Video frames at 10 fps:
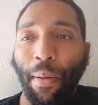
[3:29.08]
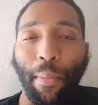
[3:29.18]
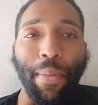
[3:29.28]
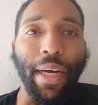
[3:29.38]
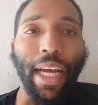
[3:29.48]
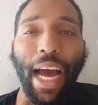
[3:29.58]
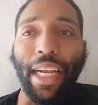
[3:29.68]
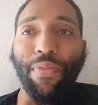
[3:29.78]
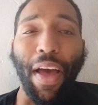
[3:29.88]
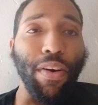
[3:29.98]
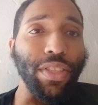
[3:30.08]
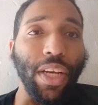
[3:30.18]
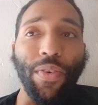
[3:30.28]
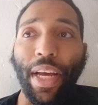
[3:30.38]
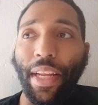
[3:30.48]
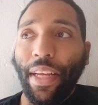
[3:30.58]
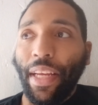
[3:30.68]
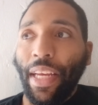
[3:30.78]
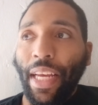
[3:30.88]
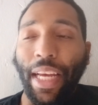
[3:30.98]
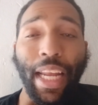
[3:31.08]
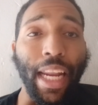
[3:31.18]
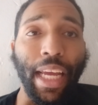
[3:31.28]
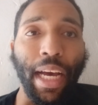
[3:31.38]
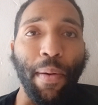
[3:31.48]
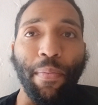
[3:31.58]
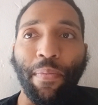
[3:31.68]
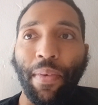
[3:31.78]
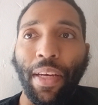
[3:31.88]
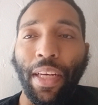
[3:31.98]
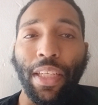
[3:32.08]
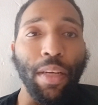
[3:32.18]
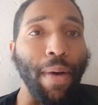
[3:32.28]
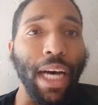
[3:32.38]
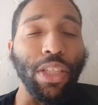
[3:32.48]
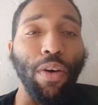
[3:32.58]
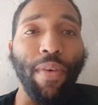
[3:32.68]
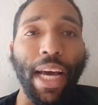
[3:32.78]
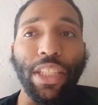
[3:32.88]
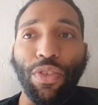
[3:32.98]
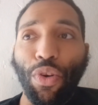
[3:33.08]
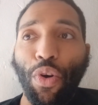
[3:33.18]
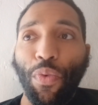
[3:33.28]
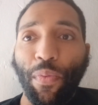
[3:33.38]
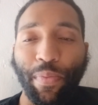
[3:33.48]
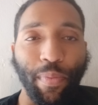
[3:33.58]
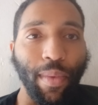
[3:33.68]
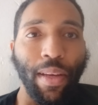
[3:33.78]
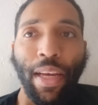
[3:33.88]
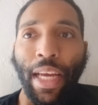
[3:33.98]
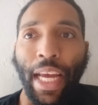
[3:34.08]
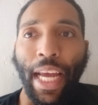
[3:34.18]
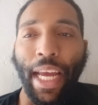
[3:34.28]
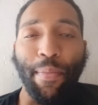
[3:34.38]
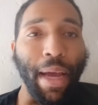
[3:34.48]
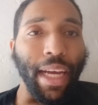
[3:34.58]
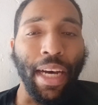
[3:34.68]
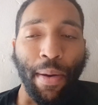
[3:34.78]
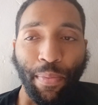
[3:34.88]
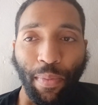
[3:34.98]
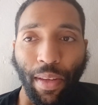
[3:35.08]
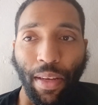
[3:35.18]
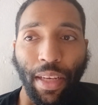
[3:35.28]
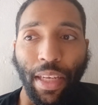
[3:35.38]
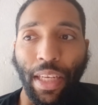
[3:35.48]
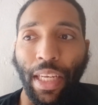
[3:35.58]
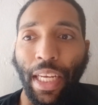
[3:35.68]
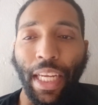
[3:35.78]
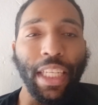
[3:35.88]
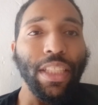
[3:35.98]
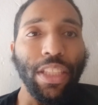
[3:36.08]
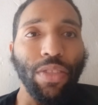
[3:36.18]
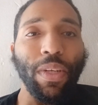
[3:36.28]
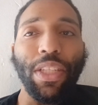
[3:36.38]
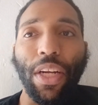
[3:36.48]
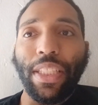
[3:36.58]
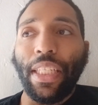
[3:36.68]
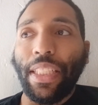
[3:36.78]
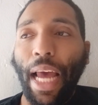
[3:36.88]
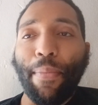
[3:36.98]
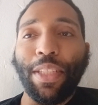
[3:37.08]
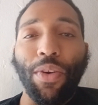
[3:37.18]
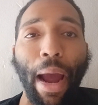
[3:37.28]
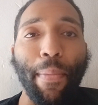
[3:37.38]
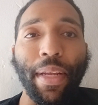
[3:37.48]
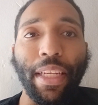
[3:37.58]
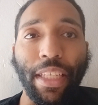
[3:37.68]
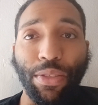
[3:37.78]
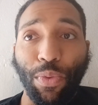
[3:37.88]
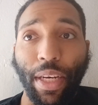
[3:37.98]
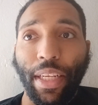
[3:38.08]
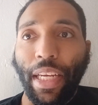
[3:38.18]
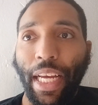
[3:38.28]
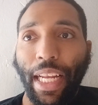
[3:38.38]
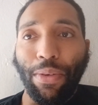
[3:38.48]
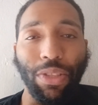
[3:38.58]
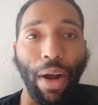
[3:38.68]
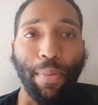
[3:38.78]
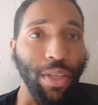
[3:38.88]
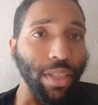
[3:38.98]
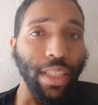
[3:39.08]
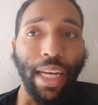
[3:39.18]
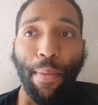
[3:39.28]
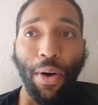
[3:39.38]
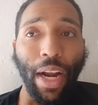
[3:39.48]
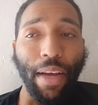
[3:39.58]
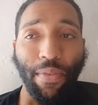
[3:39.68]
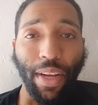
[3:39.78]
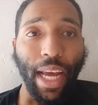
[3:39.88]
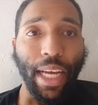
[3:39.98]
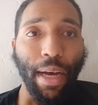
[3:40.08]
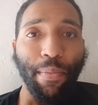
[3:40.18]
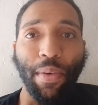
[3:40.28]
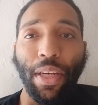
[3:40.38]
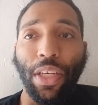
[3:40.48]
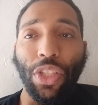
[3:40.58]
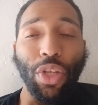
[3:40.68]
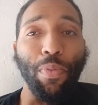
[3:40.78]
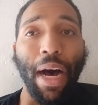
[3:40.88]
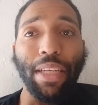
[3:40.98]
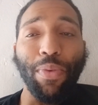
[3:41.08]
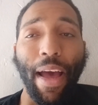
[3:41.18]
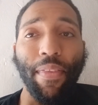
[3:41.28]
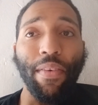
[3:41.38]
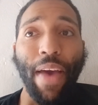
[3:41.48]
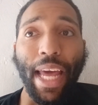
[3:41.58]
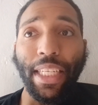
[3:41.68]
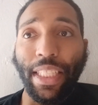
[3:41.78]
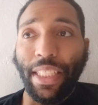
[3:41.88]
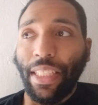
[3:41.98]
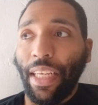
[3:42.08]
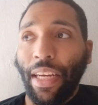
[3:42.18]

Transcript: But I think the fight gonna settle in. I think Dumas gonna find his groove and make and it's just really start to establish the grappling in this one. And once the grappling starts to come on, I feel like Dumas will have the advantages.